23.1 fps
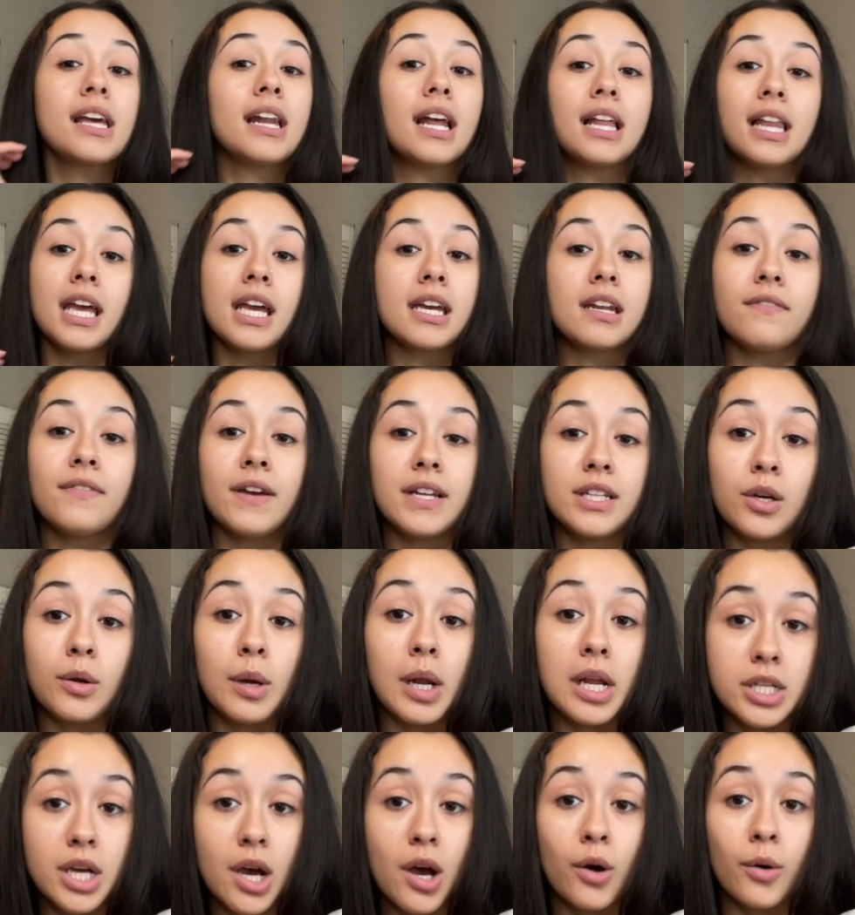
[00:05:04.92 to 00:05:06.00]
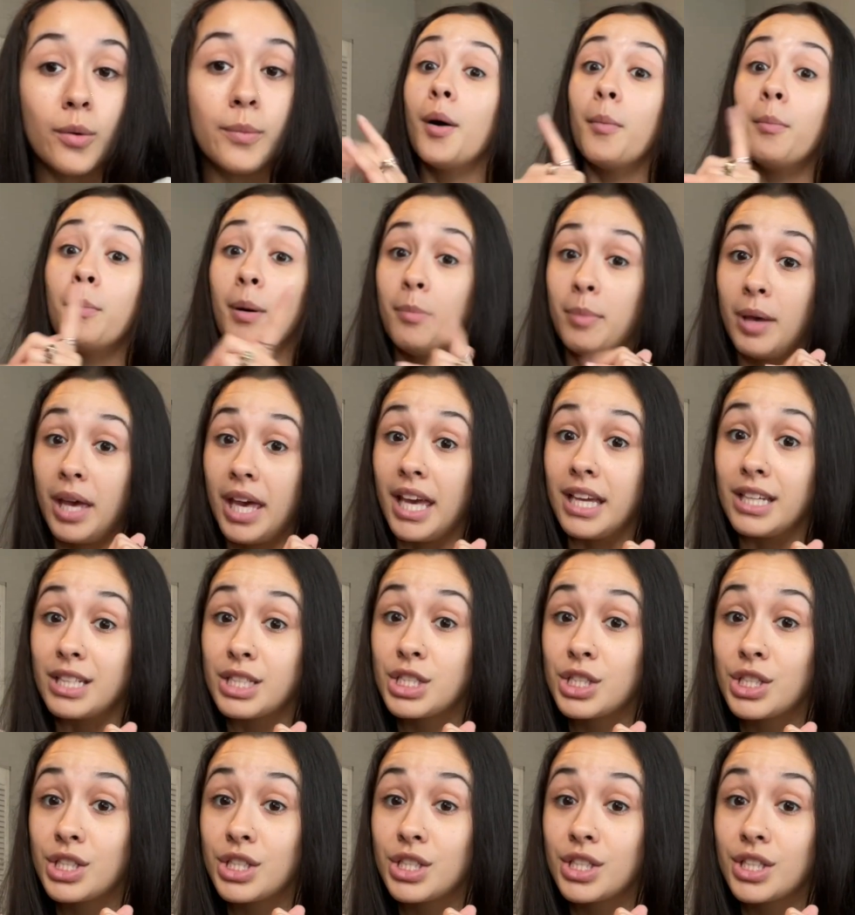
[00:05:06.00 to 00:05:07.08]
it, I like it, if I don't, I don't. But
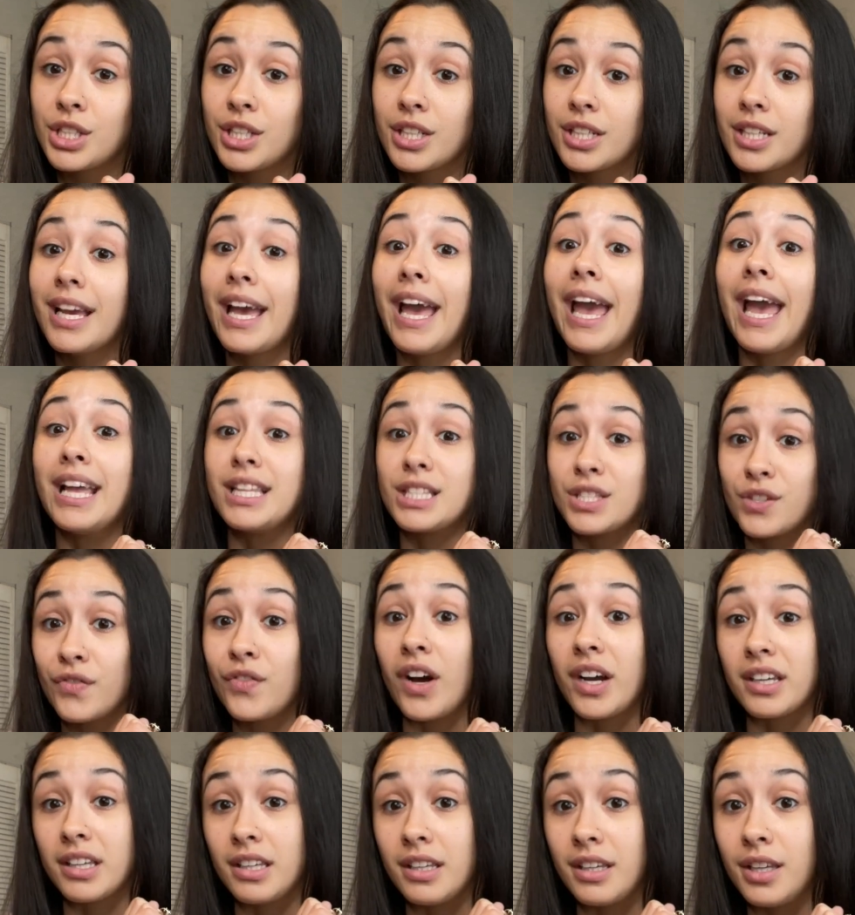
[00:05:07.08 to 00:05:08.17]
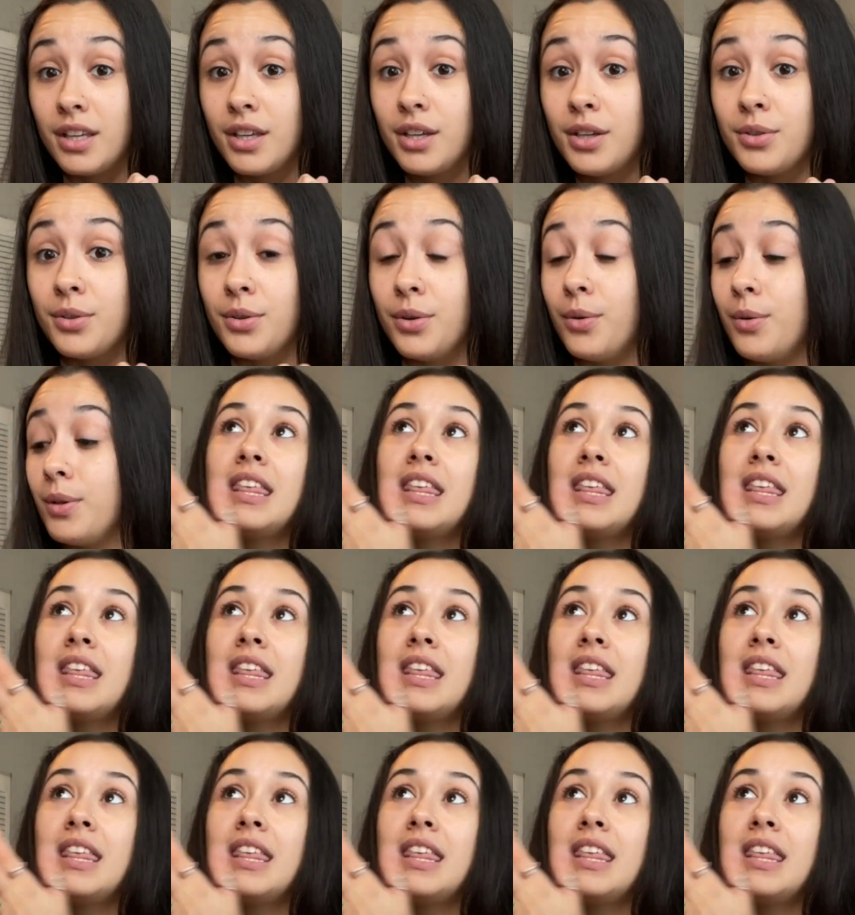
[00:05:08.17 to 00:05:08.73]
bitch, it's fucking cute.